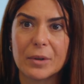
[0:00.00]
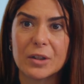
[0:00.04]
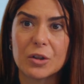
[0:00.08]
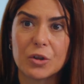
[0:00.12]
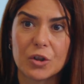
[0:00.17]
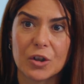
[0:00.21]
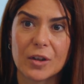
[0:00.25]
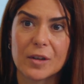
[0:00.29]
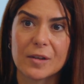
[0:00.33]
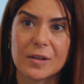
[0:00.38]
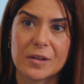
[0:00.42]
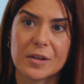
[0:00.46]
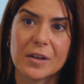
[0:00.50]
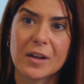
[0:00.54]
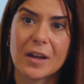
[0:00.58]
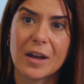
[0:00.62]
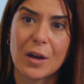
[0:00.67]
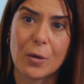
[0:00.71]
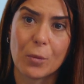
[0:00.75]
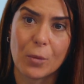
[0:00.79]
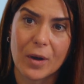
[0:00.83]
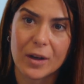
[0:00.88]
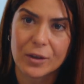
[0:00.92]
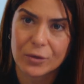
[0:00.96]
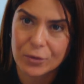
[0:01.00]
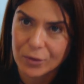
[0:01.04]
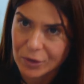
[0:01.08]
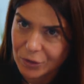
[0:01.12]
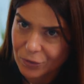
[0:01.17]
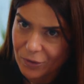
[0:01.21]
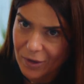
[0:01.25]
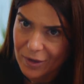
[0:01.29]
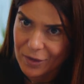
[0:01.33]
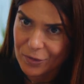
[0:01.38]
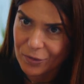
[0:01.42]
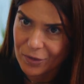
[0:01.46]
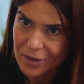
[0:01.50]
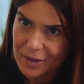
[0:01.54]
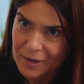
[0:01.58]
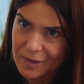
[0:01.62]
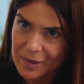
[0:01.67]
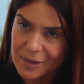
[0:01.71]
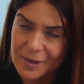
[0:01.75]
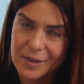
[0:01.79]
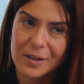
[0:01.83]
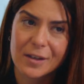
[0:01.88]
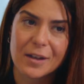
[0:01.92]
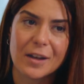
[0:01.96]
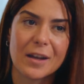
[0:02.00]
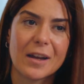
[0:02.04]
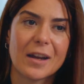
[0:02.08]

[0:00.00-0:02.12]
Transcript: but just a way to address risks.